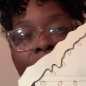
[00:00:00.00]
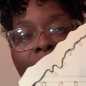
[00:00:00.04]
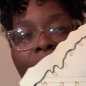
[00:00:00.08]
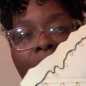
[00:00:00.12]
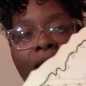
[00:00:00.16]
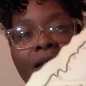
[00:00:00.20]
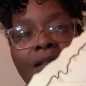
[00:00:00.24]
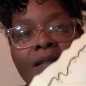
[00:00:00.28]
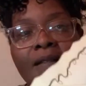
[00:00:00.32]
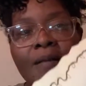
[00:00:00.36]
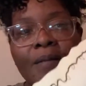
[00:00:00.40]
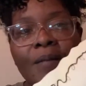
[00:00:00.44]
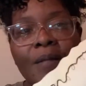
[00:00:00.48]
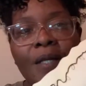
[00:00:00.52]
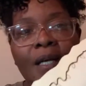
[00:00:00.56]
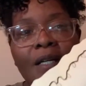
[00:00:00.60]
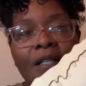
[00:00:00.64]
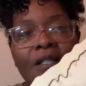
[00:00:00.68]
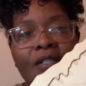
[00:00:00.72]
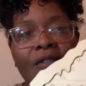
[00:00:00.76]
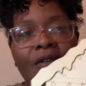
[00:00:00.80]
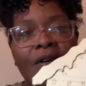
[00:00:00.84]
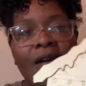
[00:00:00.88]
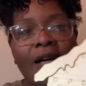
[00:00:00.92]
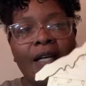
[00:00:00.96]
because I'm
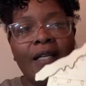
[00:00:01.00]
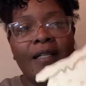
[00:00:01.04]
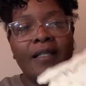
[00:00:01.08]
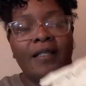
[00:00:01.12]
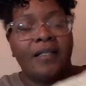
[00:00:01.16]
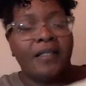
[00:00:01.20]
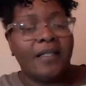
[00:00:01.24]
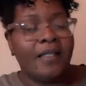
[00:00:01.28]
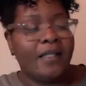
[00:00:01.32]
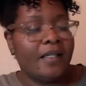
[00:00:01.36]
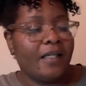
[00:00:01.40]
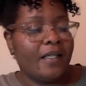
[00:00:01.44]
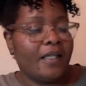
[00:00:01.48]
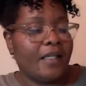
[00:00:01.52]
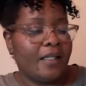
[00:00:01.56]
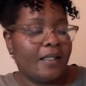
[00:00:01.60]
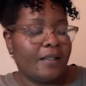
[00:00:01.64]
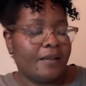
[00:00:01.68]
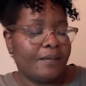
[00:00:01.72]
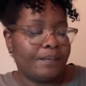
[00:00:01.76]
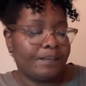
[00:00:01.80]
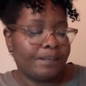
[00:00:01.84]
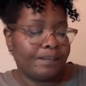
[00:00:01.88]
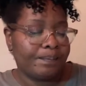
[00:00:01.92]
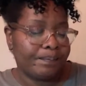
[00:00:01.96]
not trying to
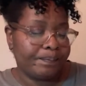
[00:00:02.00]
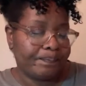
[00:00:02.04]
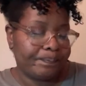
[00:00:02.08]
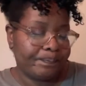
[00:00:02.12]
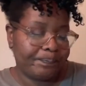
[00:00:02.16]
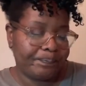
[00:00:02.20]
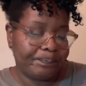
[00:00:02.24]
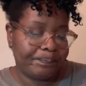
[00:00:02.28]
um,